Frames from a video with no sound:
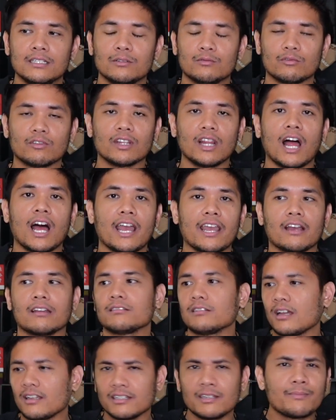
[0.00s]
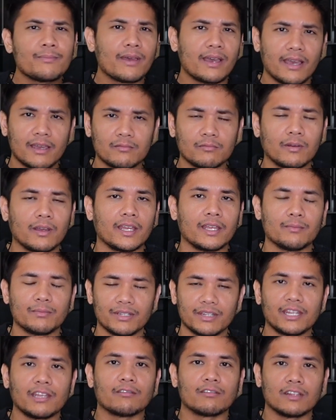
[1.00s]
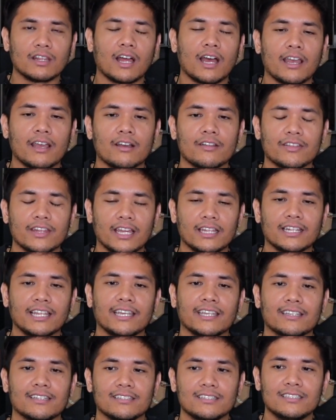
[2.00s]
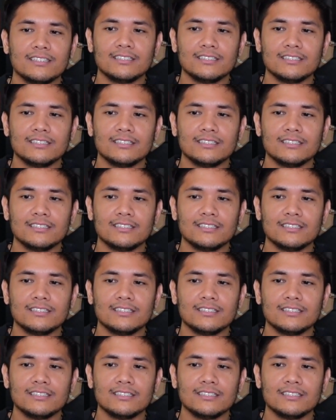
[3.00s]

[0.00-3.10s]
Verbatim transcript: rely on, not in a bad way, but they rely on that like